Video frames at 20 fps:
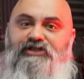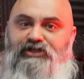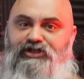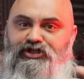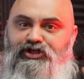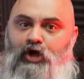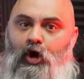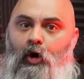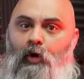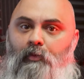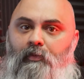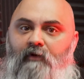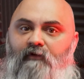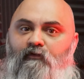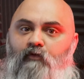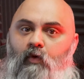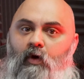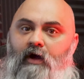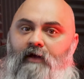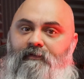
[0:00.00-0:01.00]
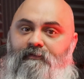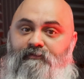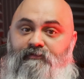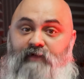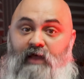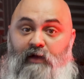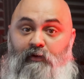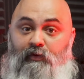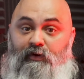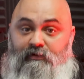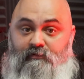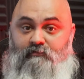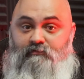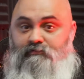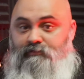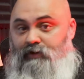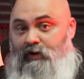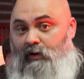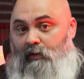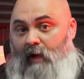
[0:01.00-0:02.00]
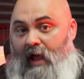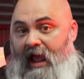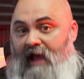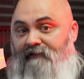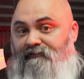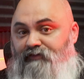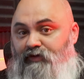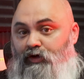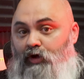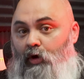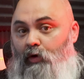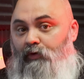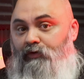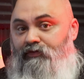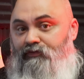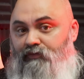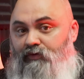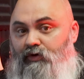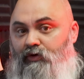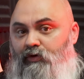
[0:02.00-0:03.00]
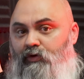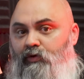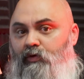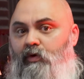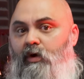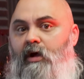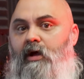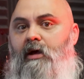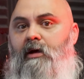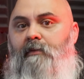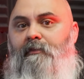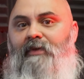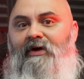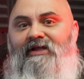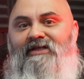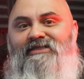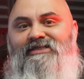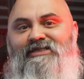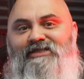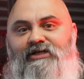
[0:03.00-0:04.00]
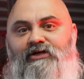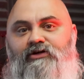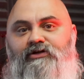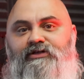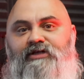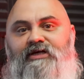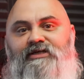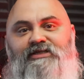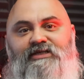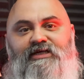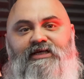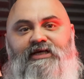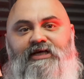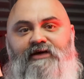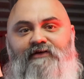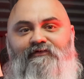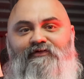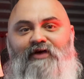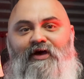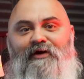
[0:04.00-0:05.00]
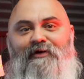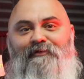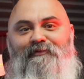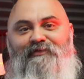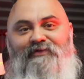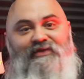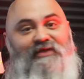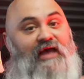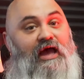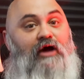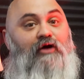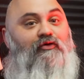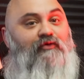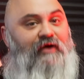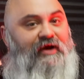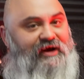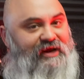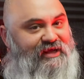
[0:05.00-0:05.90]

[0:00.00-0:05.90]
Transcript: the scope of what they would, have to go through, but it still doesn't give them the outright